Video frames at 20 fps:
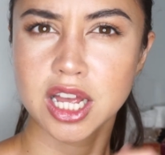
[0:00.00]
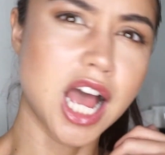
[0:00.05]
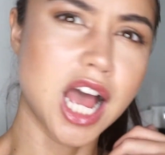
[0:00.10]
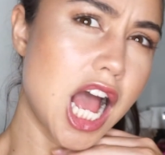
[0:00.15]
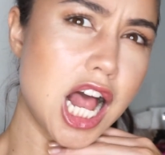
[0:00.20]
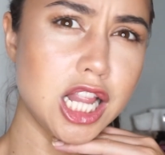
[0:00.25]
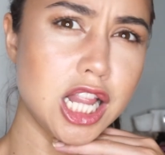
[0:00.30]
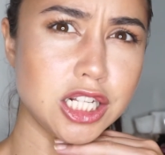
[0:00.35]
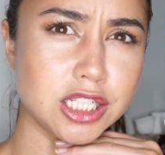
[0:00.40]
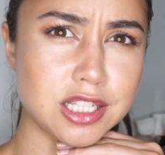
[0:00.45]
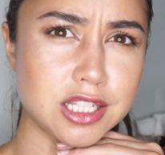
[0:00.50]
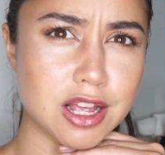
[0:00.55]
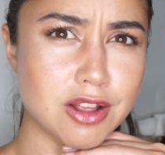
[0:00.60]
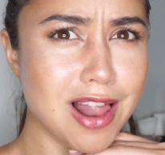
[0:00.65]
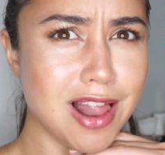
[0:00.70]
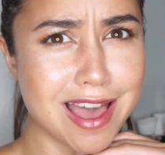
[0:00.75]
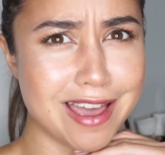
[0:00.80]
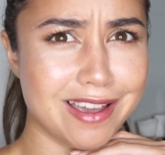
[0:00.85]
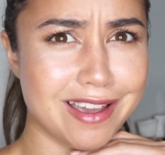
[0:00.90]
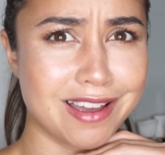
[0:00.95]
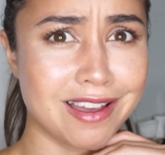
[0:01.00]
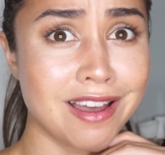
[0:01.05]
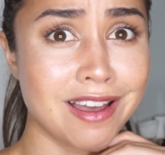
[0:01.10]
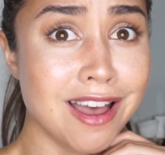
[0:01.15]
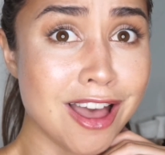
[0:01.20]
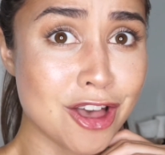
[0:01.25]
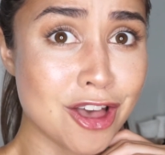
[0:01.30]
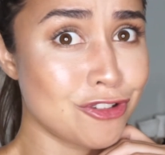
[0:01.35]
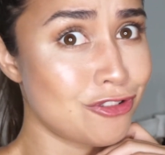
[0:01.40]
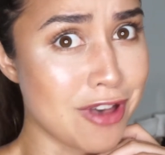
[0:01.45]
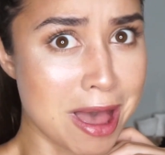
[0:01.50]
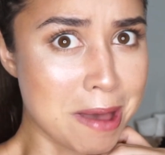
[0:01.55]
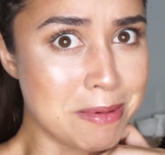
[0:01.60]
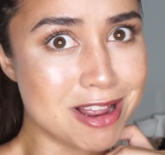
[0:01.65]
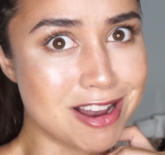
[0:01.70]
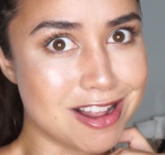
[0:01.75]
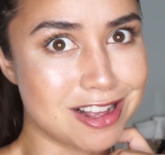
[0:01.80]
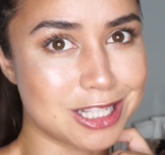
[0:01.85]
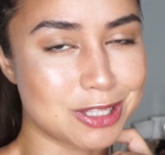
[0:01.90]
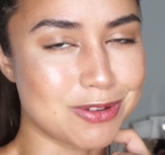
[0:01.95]
I look so like
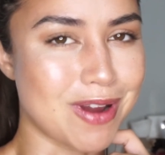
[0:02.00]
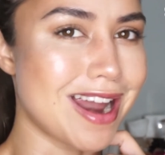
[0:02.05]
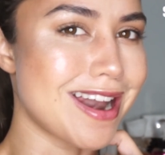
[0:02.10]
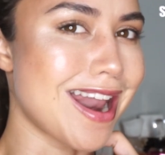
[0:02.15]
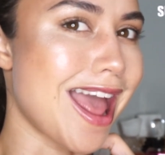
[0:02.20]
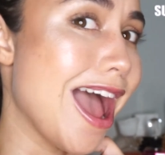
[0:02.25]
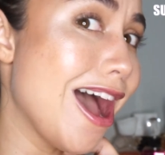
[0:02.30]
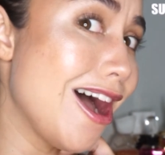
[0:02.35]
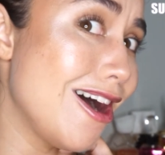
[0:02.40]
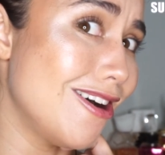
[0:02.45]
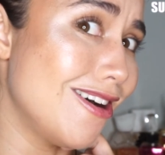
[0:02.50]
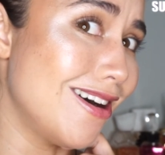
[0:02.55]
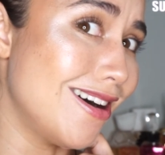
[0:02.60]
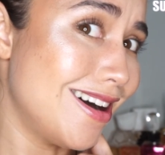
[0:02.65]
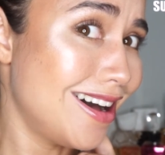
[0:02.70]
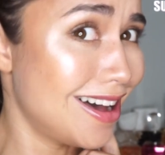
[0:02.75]
fabulous right now.